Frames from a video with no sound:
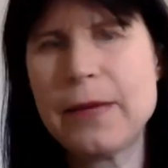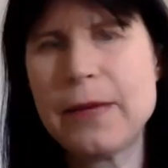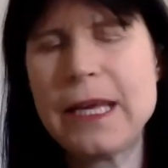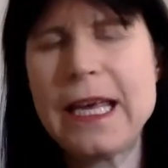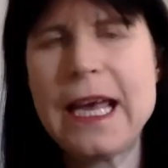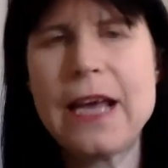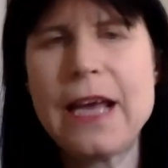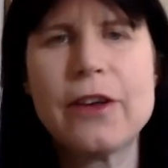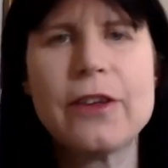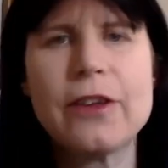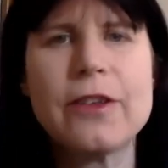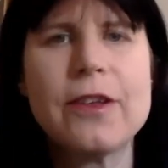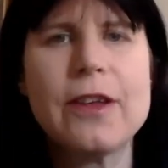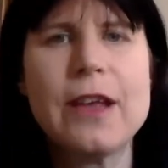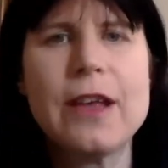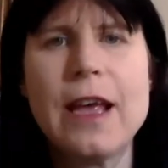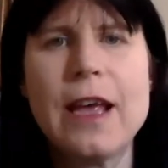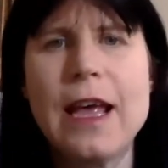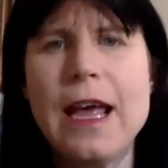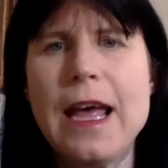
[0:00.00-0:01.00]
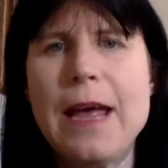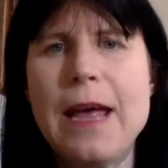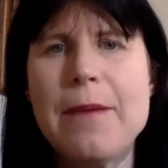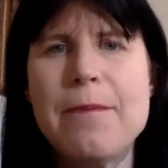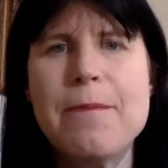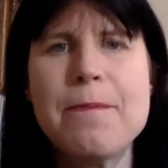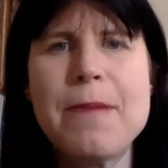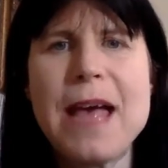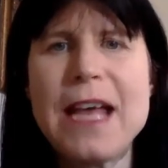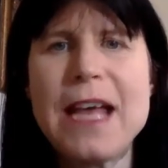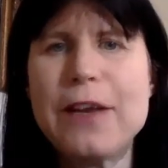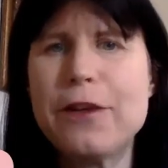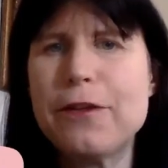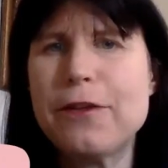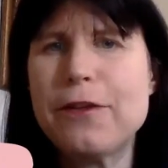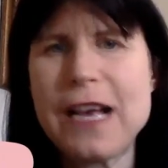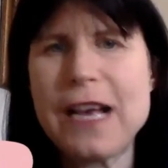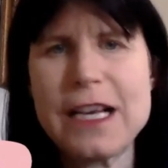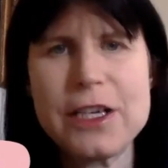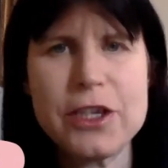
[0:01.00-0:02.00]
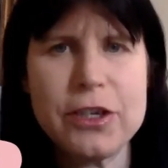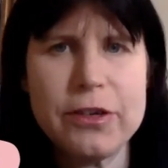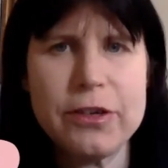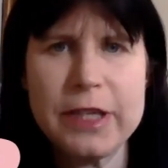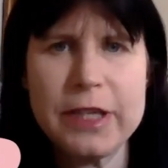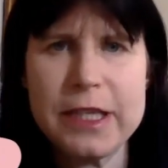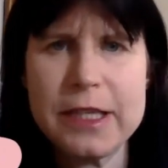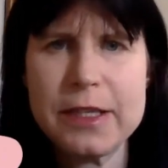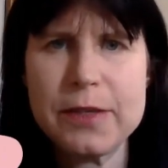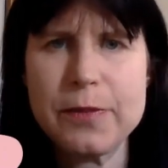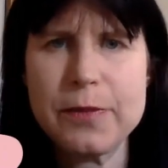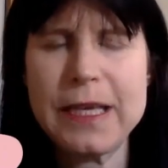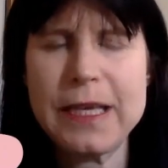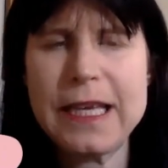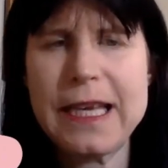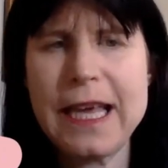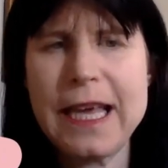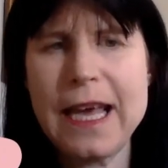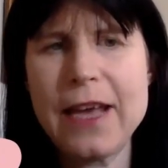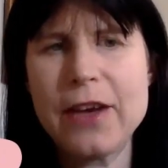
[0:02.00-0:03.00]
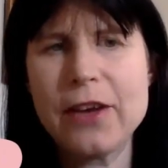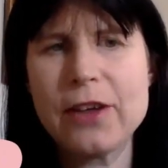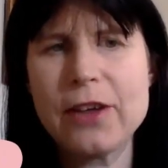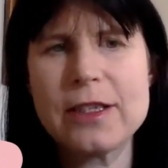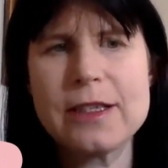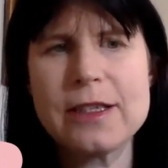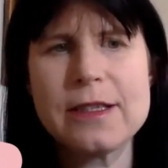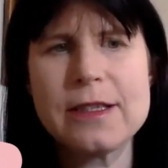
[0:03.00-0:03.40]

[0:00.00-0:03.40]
We cannot manufacture it, we cannot